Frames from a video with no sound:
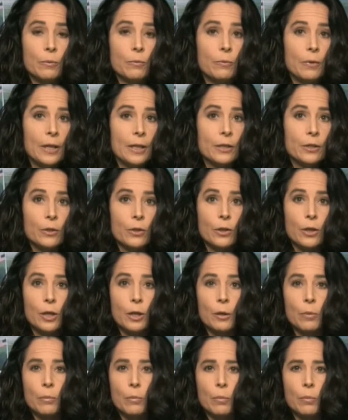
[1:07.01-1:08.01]
face
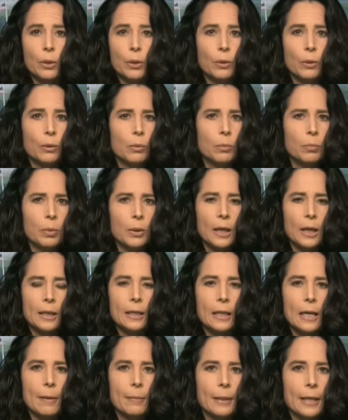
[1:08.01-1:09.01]
turning blue,
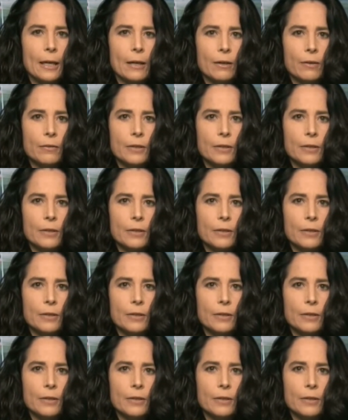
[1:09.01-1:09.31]
blood coming out